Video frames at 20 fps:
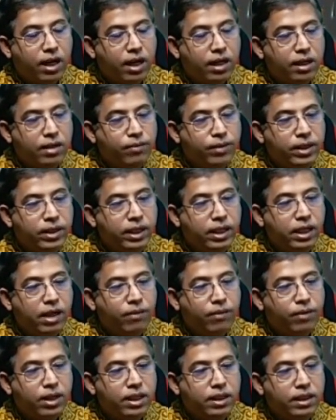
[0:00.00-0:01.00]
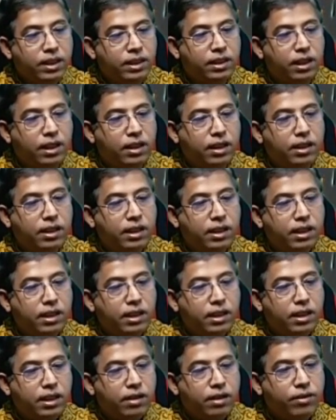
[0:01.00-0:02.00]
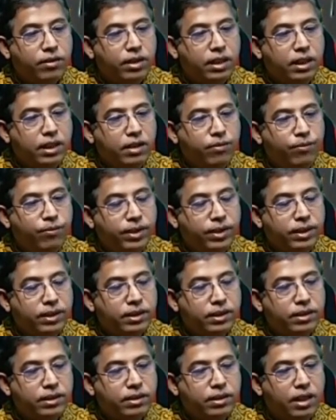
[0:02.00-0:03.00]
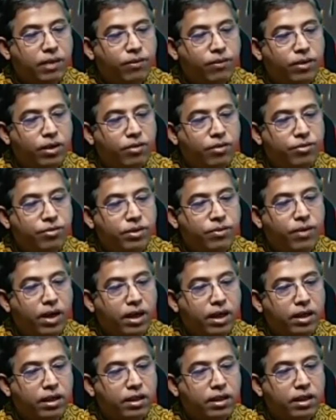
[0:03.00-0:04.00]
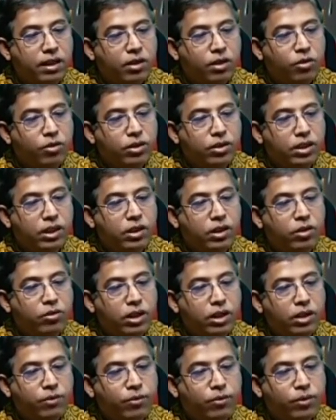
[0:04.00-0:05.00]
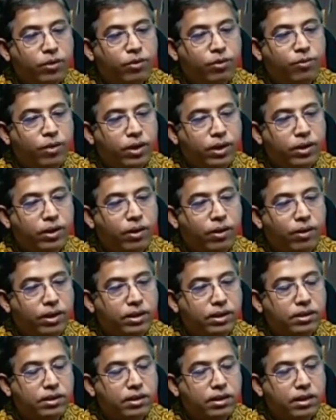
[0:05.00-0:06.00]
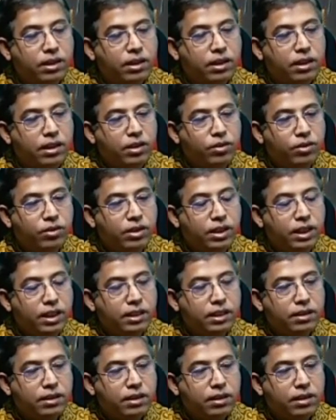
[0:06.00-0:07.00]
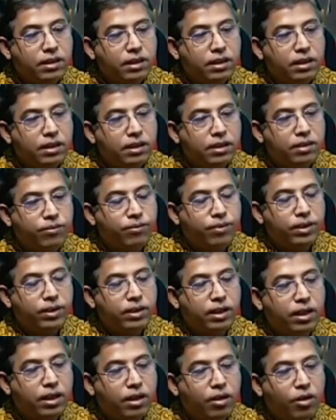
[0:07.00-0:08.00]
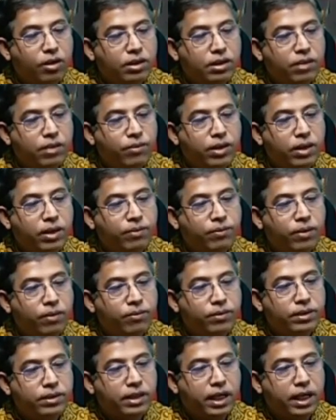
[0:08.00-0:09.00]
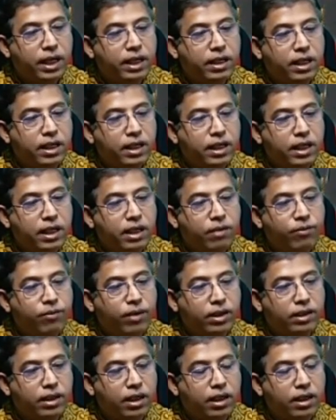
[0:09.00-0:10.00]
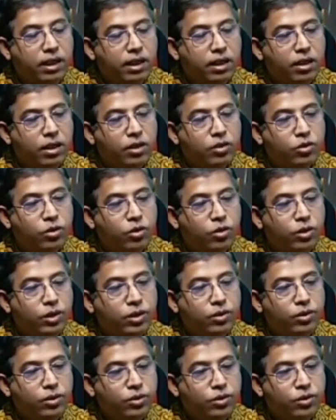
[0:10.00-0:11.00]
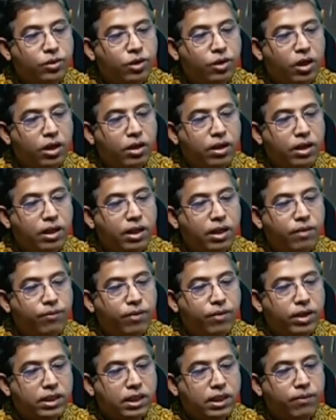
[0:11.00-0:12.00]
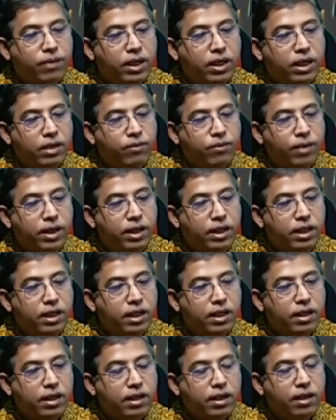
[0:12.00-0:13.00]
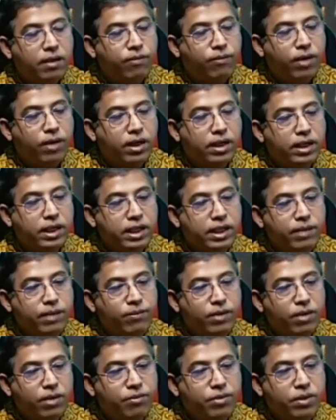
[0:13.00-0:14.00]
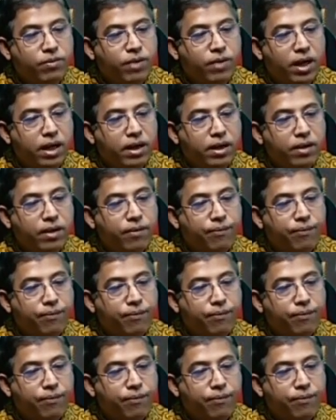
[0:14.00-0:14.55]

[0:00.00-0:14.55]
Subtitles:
immediately after ingestion, if patients develop fever within 24 to 48 hours, you think the patient not suffering from secondary infection, so you should not prescribe antibiotic. But if the fever